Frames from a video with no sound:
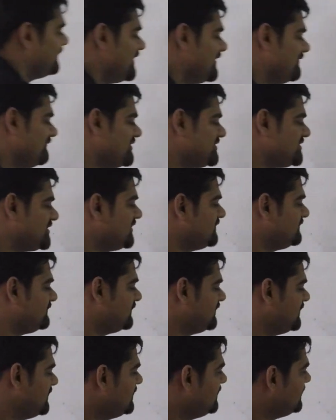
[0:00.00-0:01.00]
equations.
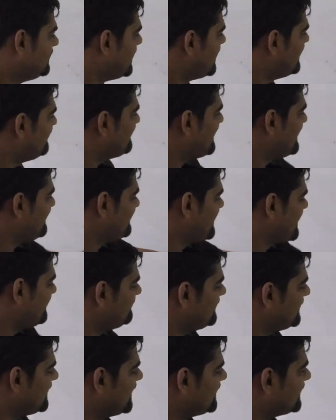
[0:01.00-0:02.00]
Right? Y
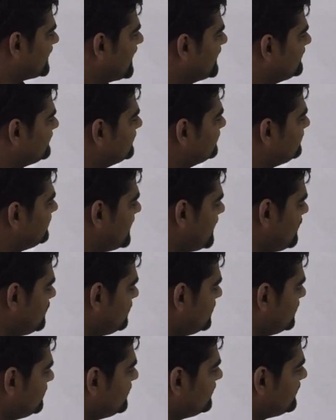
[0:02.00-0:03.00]
will get cancels out.
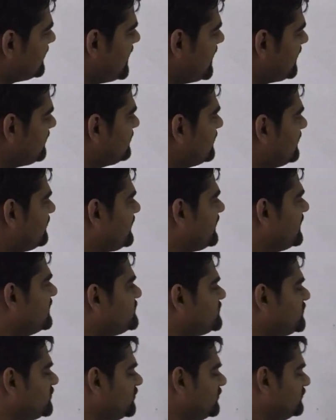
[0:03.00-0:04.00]
This is x is equals
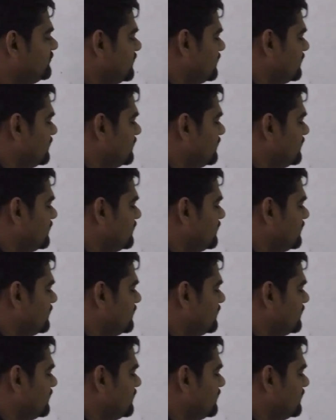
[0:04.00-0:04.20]
to